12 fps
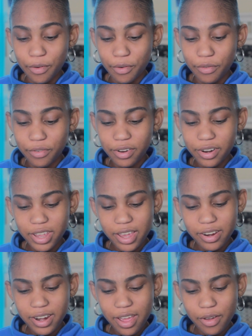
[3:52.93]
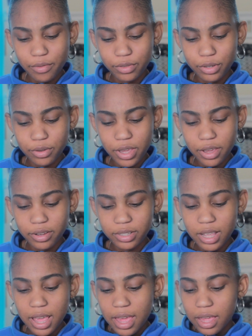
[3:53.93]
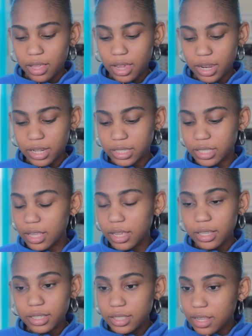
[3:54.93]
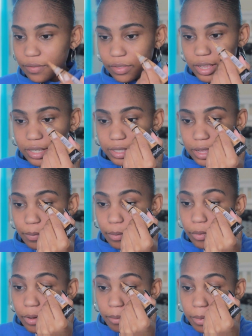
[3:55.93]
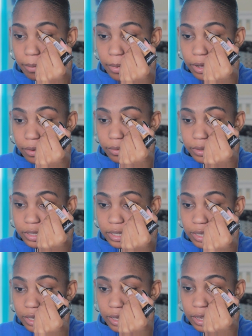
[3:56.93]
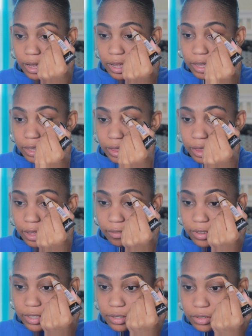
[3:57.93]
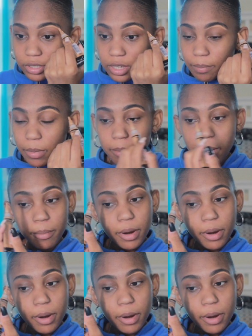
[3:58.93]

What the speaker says: over a year now, 2 years, and it's definitely a staple in my makeup routine. I love it to shape up my